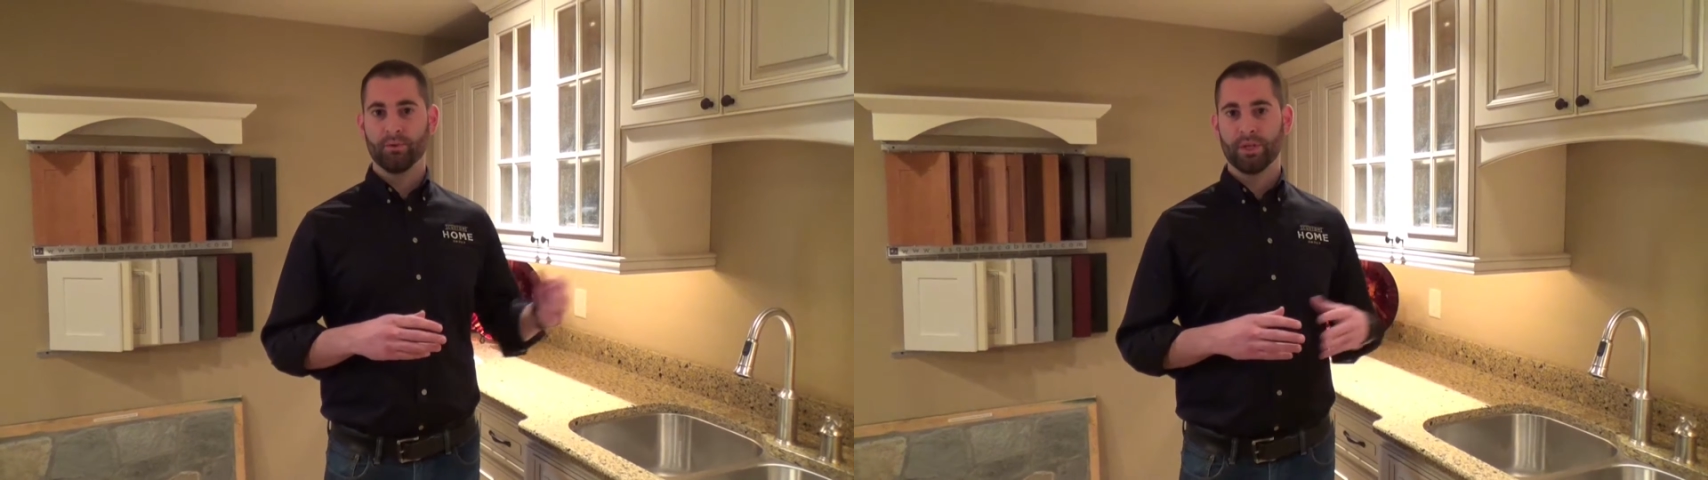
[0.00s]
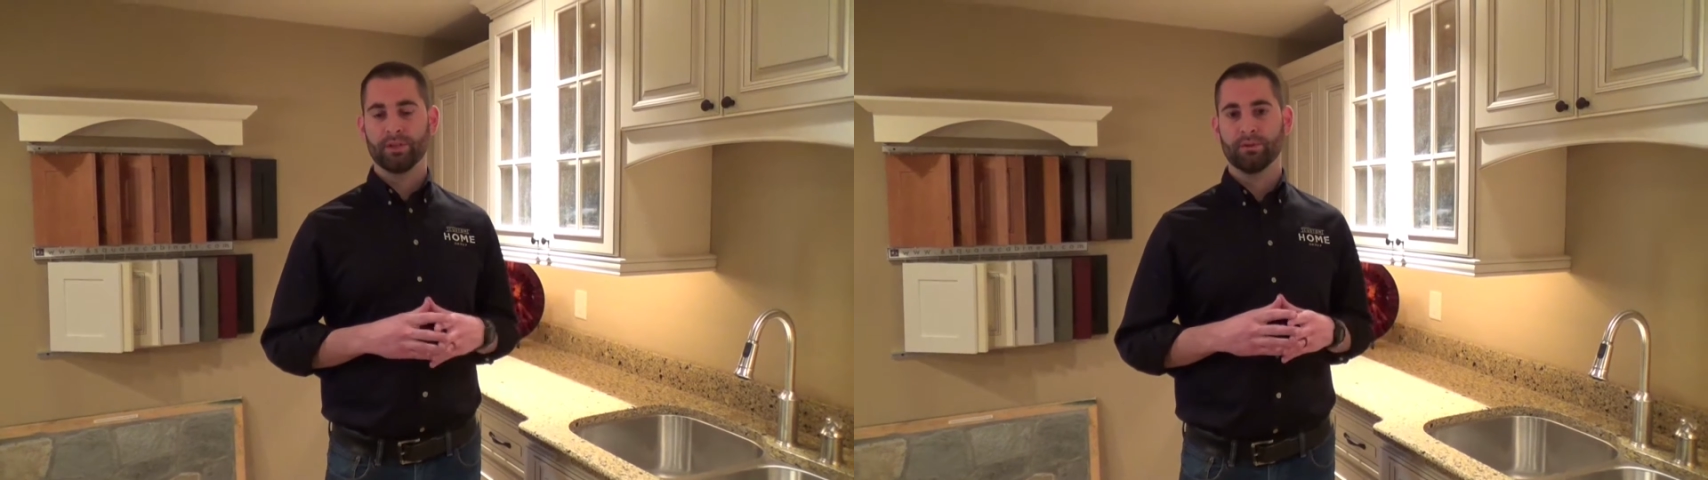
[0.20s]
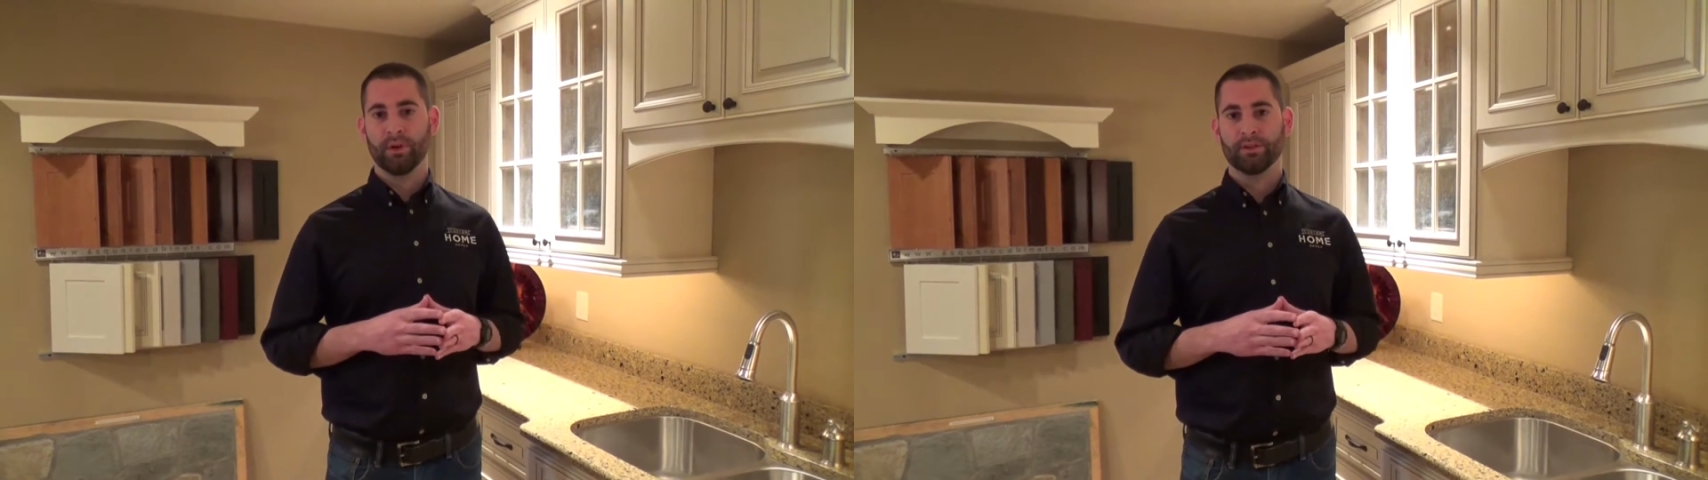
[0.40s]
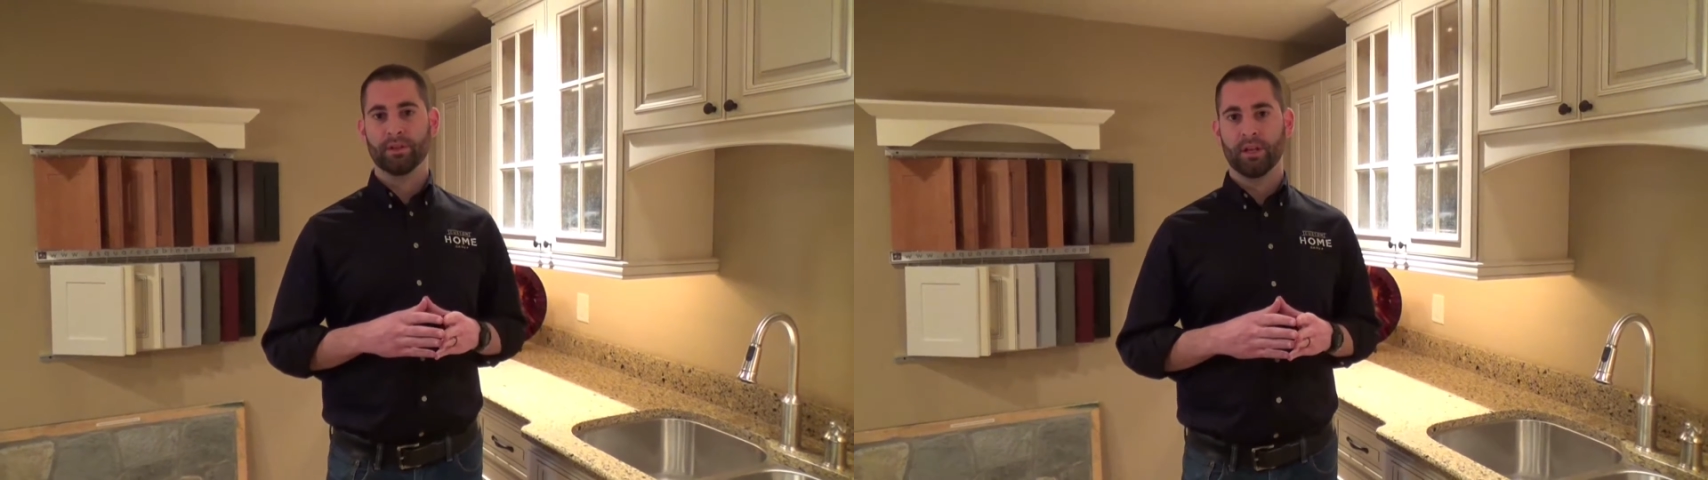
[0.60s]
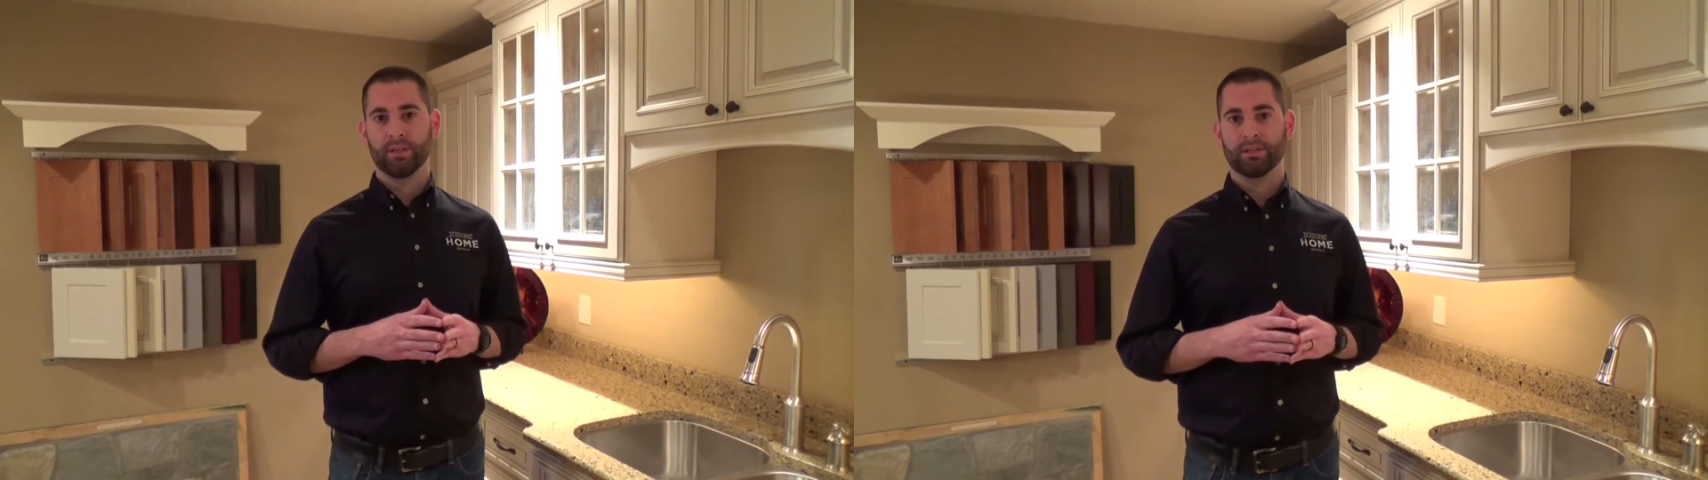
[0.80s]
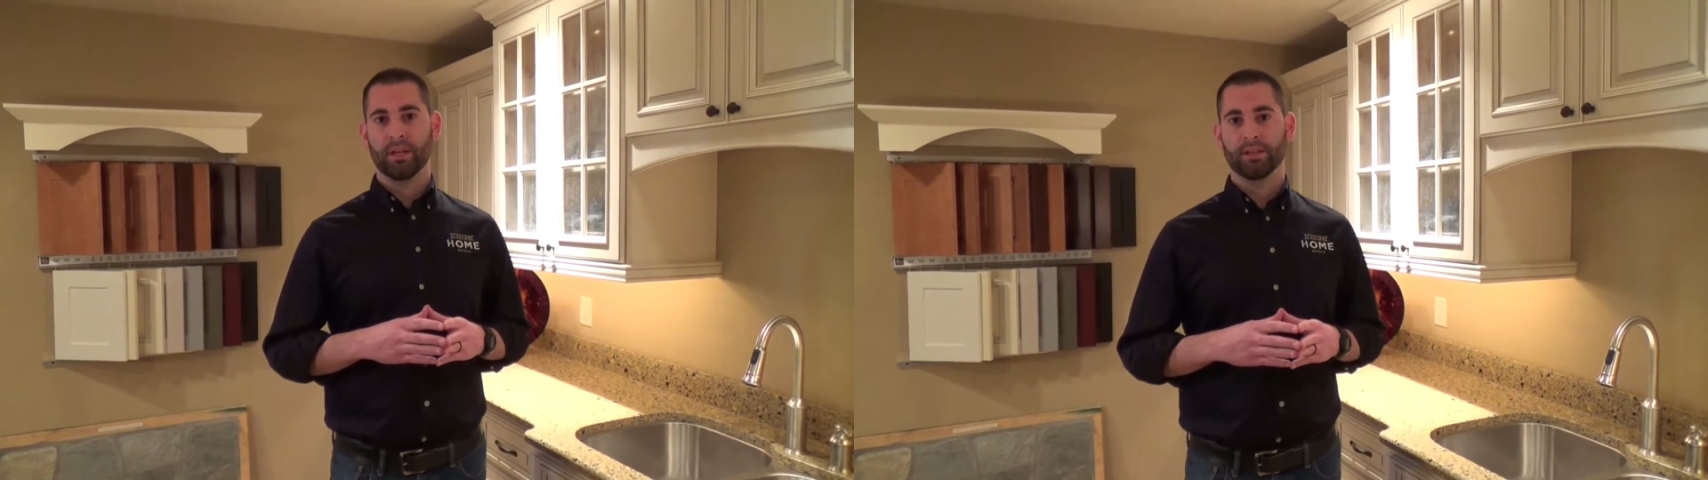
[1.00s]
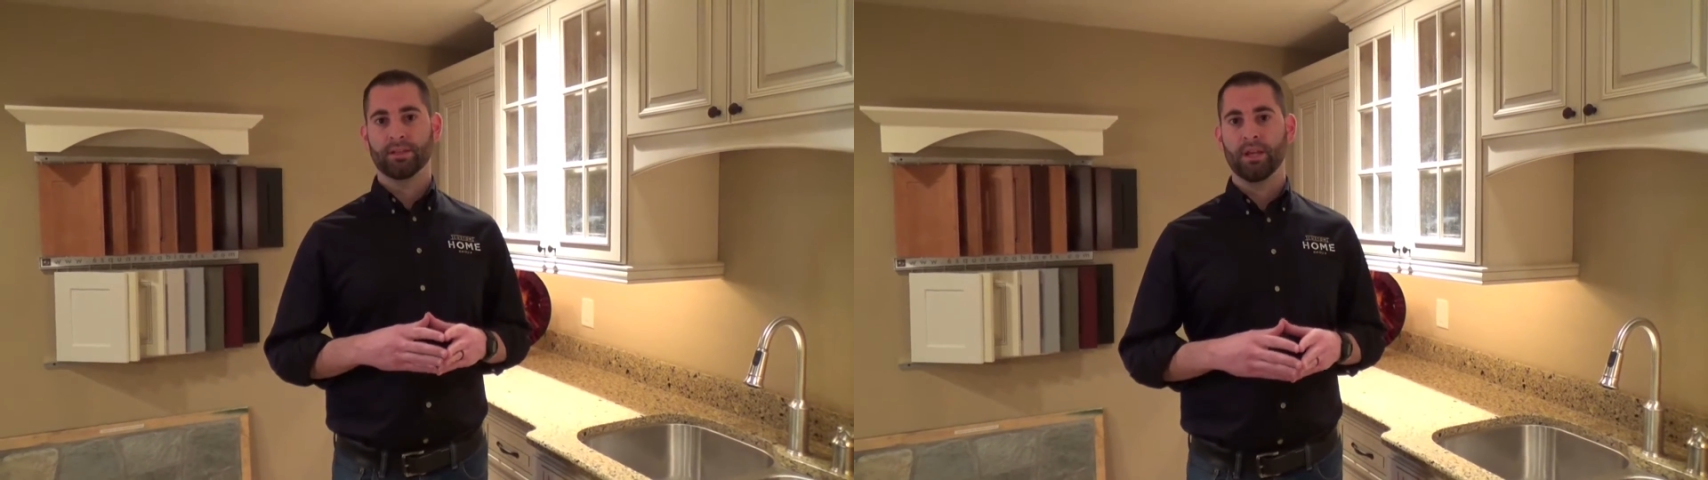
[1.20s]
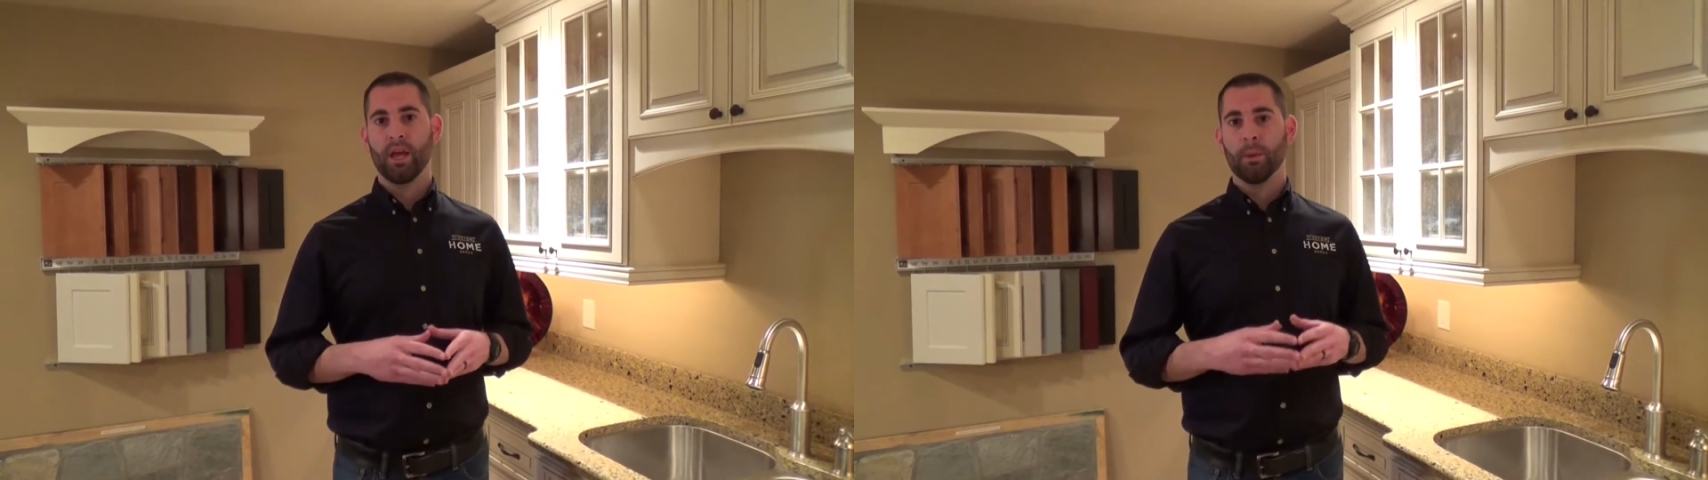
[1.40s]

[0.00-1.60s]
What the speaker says: region throughout the United States.